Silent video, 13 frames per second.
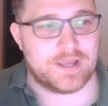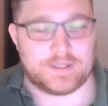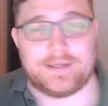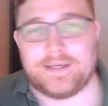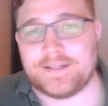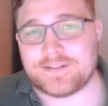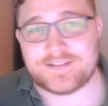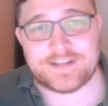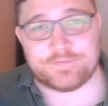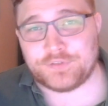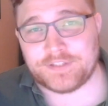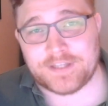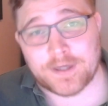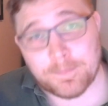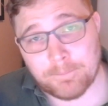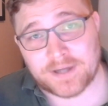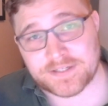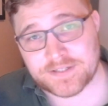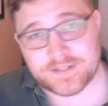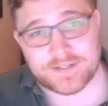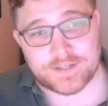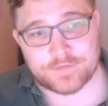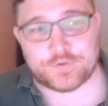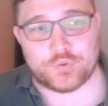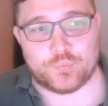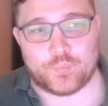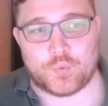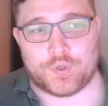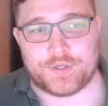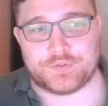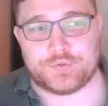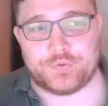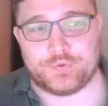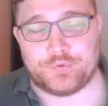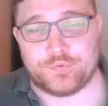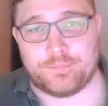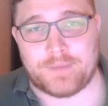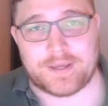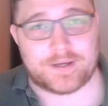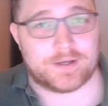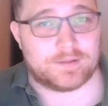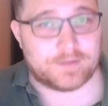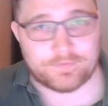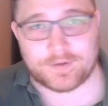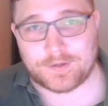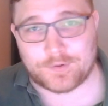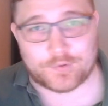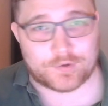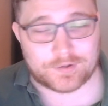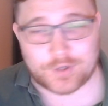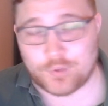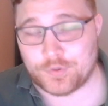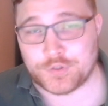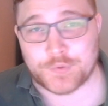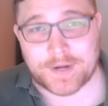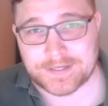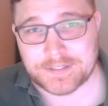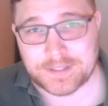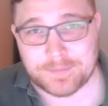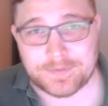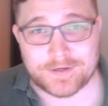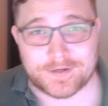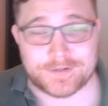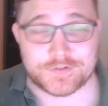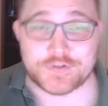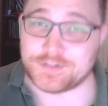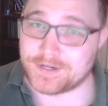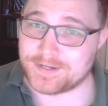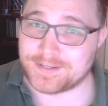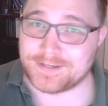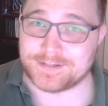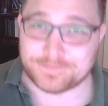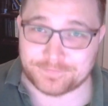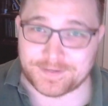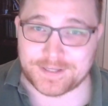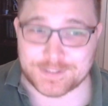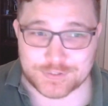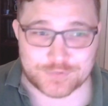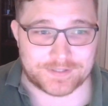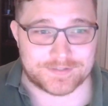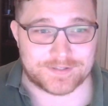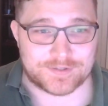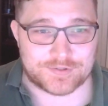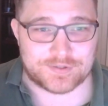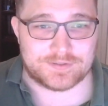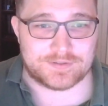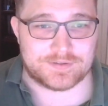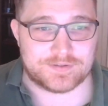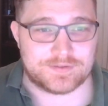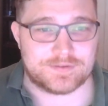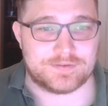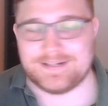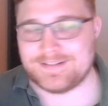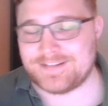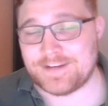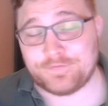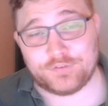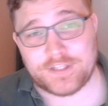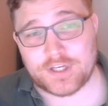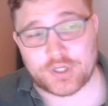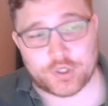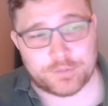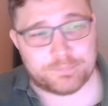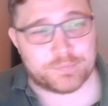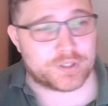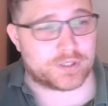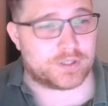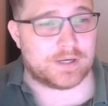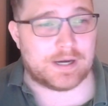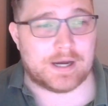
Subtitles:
It's definitely a must if you want to make a living or go into academia studying phase transitions. Definitely a good book.